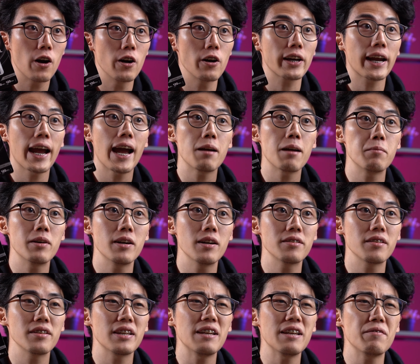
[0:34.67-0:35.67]
cameras
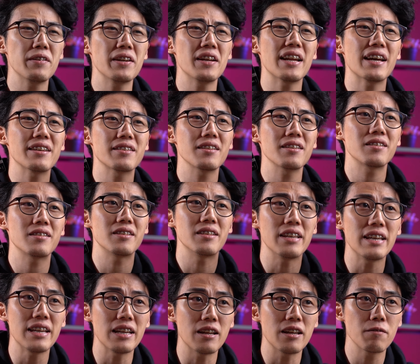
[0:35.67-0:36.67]
and even an SSD